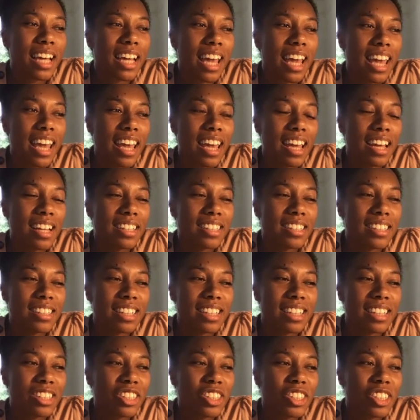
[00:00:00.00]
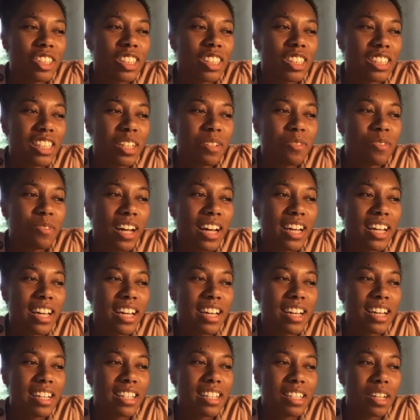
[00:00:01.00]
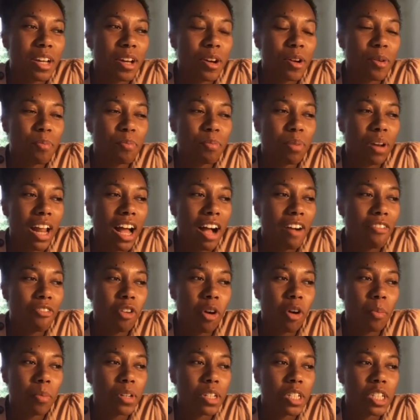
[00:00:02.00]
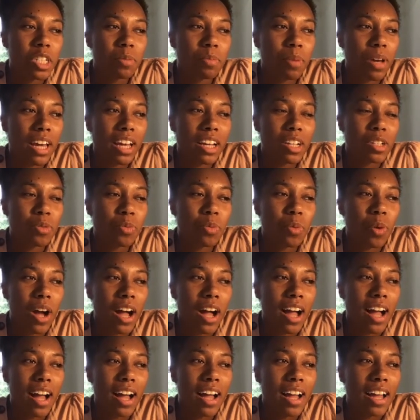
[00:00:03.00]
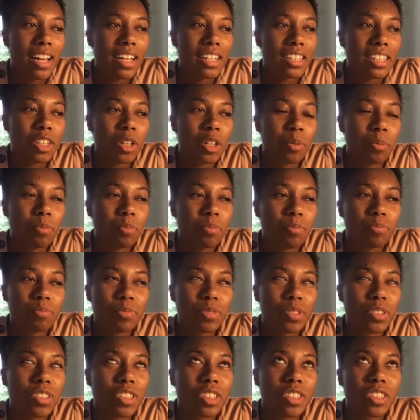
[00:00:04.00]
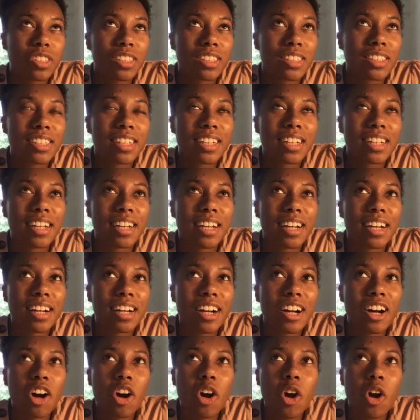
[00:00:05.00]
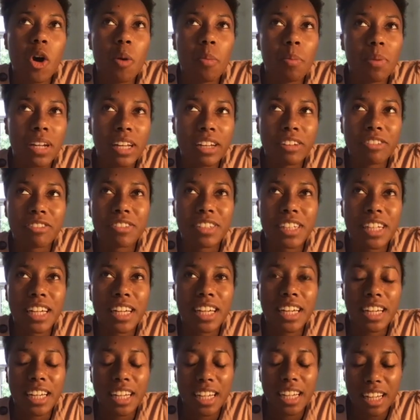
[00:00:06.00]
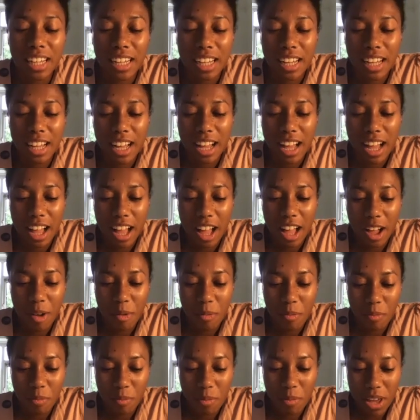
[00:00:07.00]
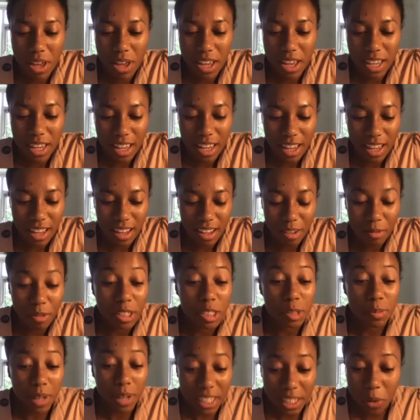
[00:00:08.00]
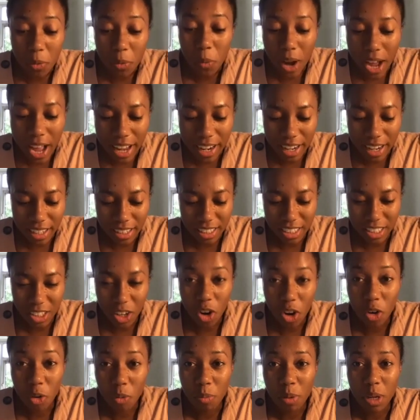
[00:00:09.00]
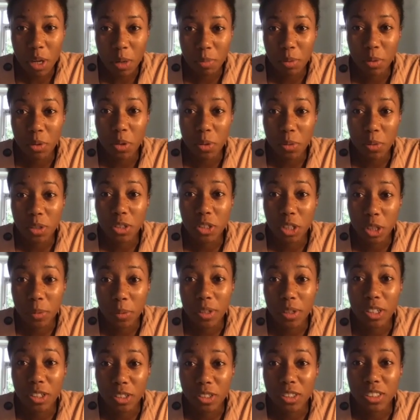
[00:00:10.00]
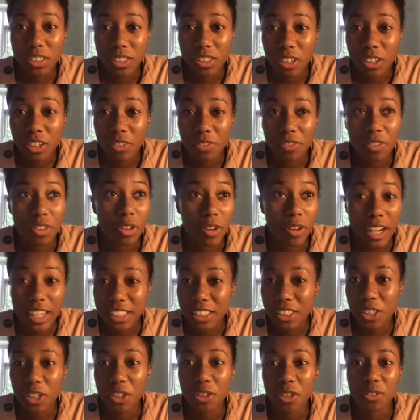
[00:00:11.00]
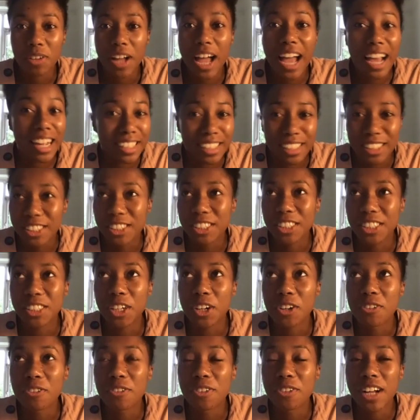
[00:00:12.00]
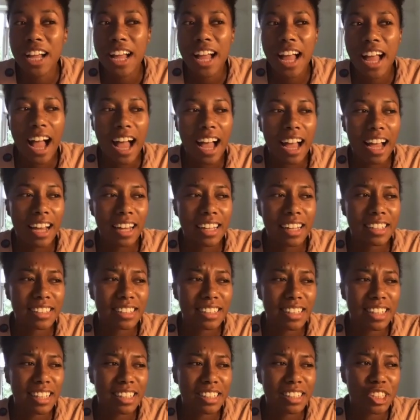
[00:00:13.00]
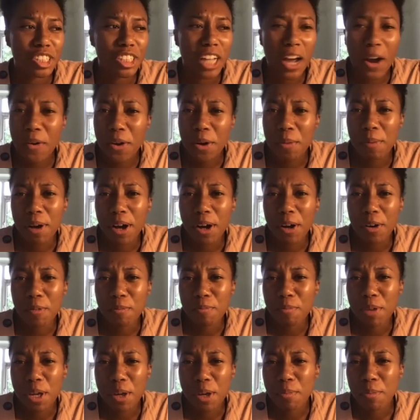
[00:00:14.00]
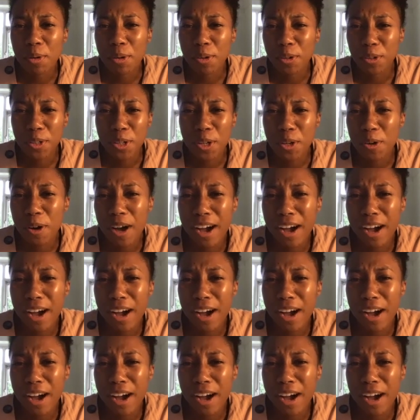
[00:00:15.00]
it just seems like it is a platform and a space where it's just uplifting, making, spreading awareness of people who are doing good stuff, great stuff, excellent stuff, and shouting about people who